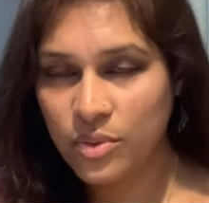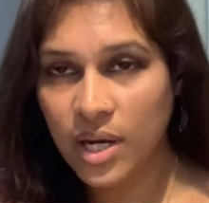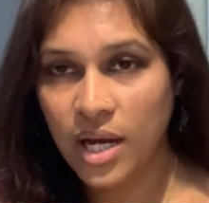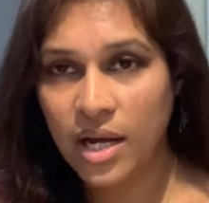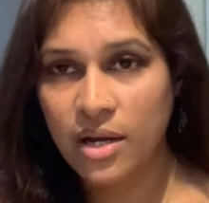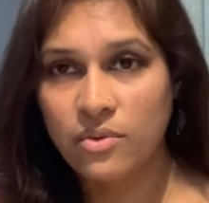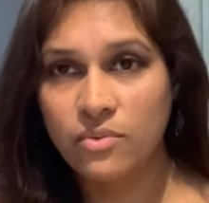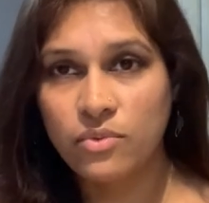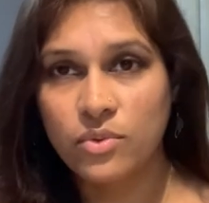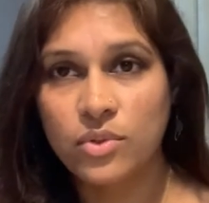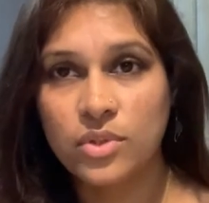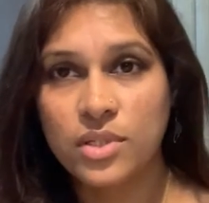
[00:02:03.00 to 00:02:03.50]
I
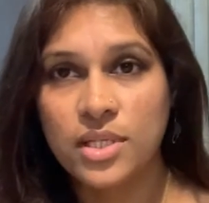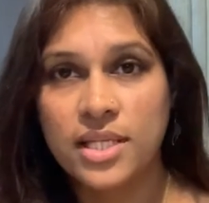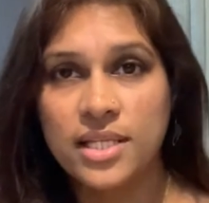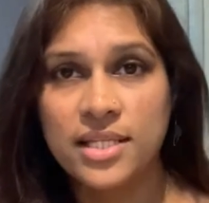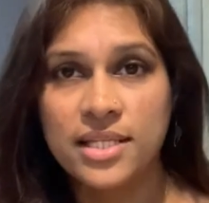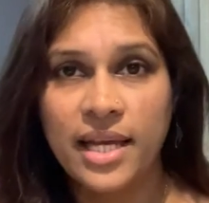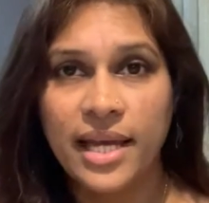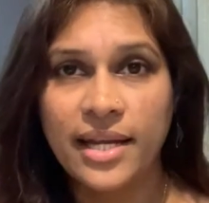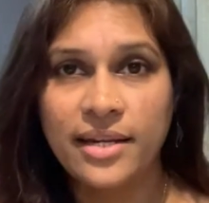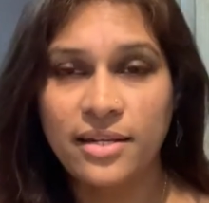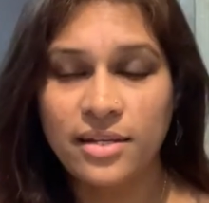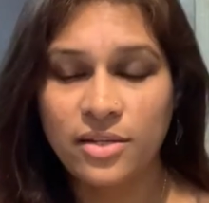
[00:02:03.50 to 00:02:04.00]
was
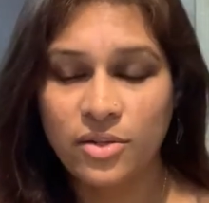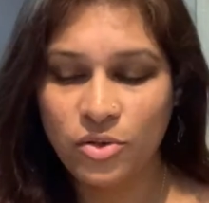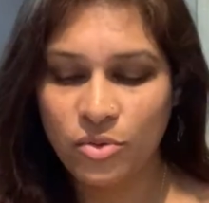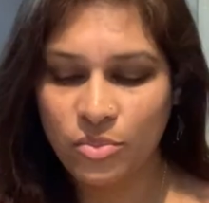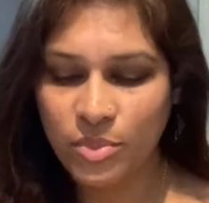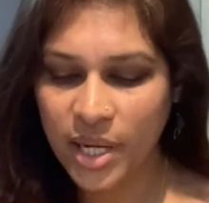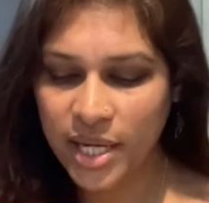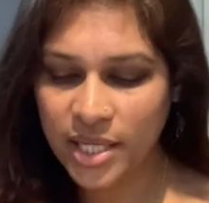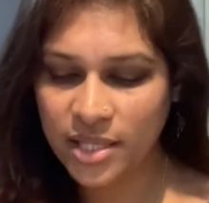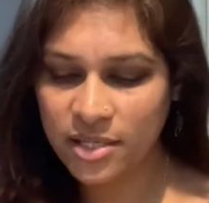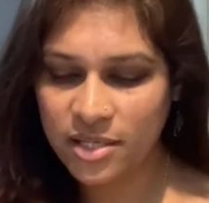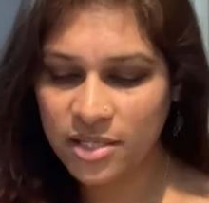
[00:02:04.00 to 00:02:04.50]
excited to
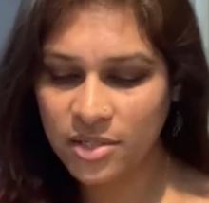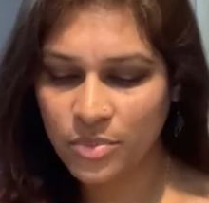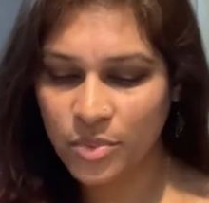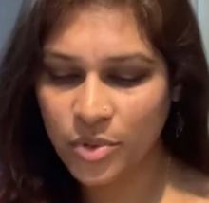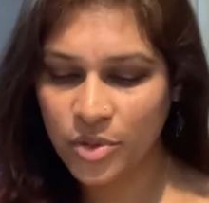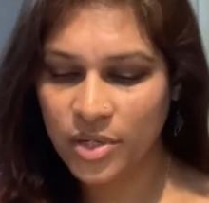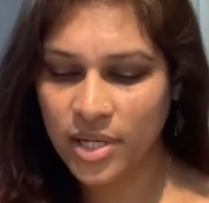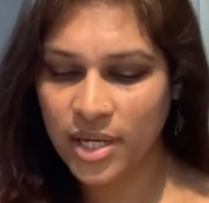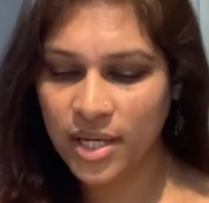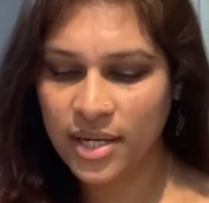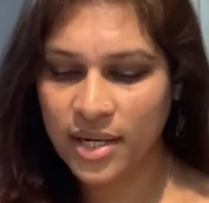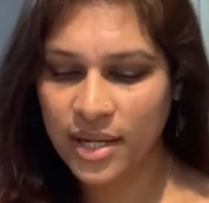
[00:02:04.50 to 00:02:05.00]
buy this
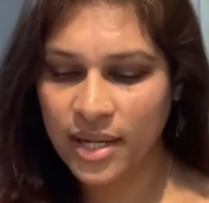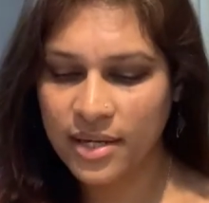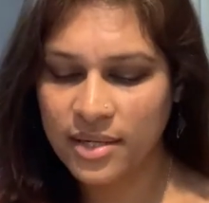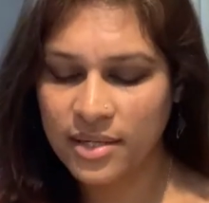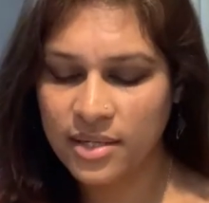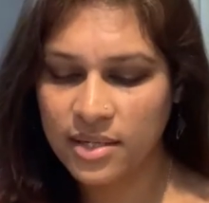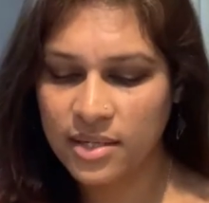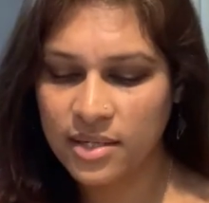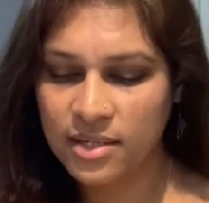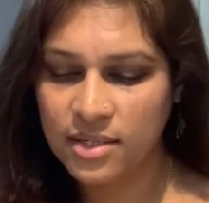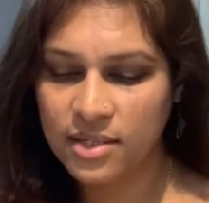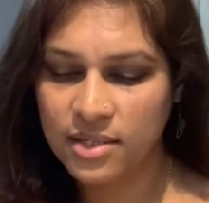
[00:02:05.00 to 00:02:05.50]
product
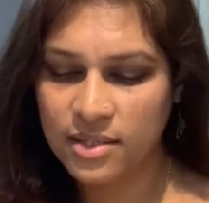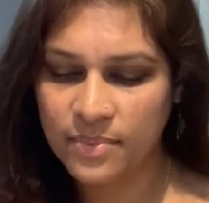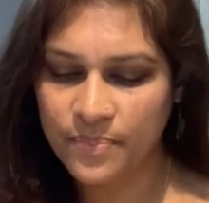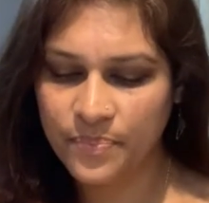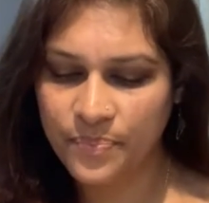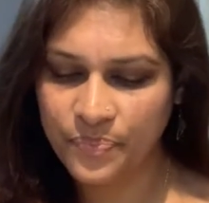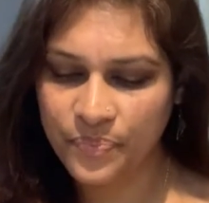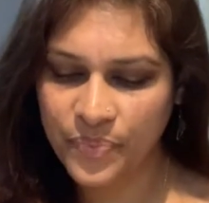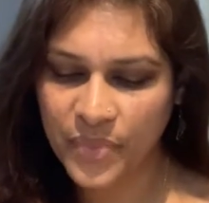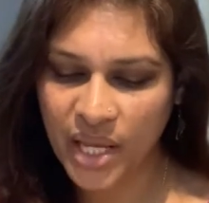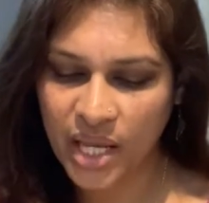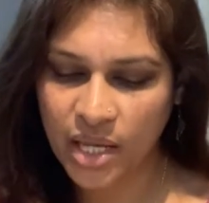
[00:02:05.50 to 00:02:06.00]
and um,
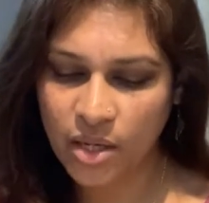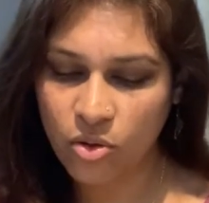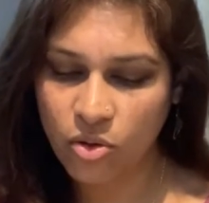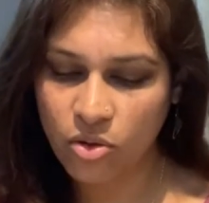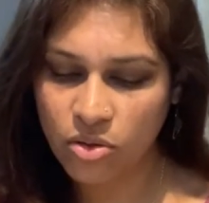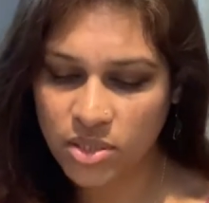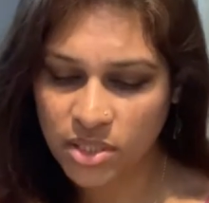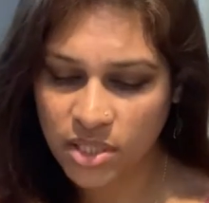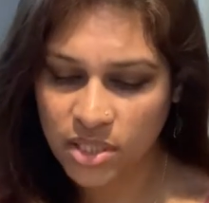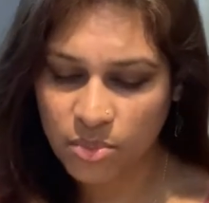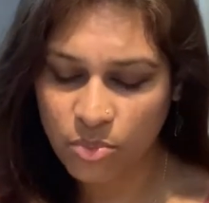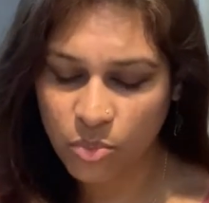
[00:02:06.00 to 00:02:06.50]
I
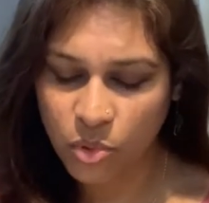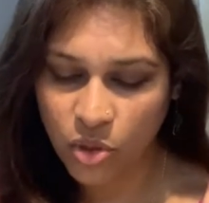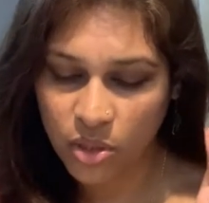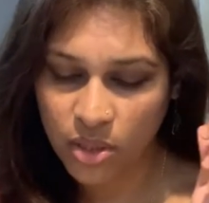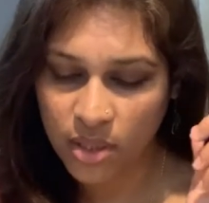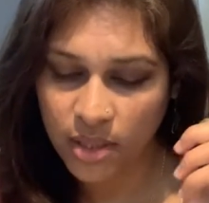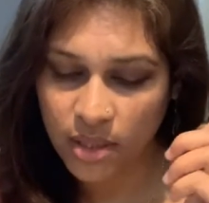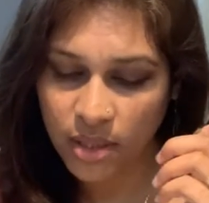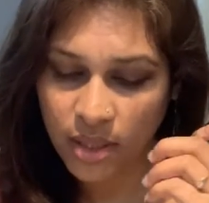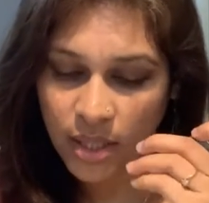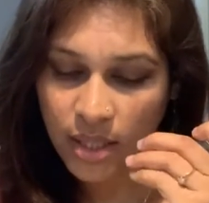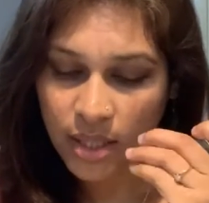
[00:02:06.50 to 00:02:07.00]
got this bottle.